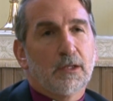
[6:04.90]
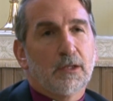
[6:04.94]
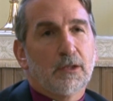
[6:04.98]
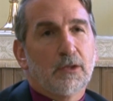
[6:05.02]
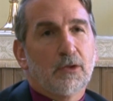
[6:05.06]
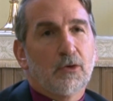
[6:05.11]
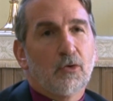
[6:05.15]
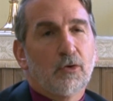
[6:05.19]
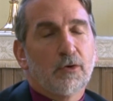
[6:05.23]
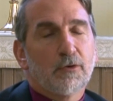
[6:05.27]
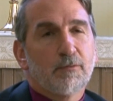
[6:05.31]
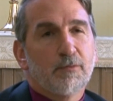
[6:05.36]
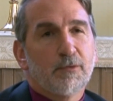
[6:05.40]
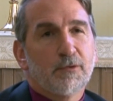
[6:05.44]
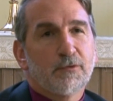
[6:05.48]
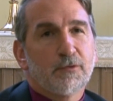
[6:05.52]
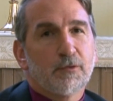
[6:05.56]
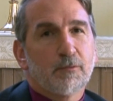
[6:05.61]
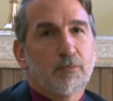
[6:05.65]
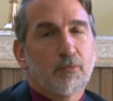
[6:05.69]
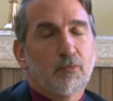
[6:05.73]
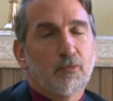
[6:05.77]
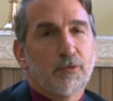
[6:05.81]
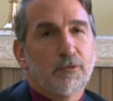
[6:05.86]
The
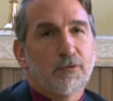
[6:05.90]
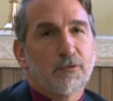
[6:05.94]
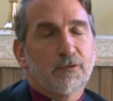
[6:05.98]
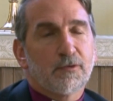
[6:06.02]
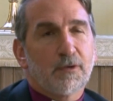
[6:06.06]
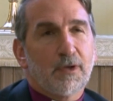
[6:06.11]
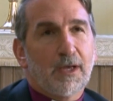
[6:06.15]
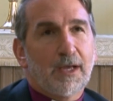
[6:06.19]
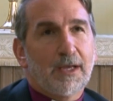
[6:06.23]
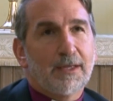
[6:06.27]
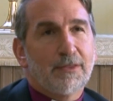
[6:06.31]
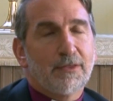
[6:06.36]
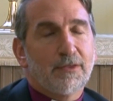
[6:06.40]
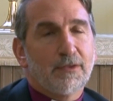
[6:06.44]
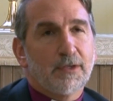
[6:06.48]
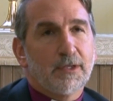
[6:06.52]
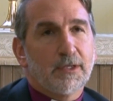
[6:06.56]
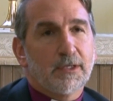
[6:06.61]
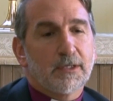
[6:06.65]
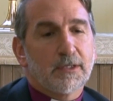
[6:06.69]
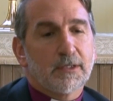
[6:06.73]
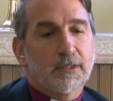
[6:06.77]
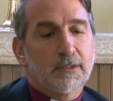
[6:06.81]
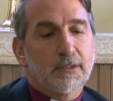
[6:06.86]
Archbishop was, I
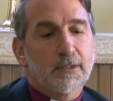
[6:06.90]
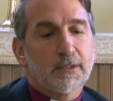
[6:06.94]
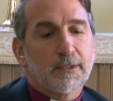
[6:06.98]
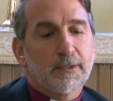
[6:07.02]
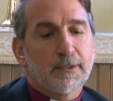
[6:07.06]
think,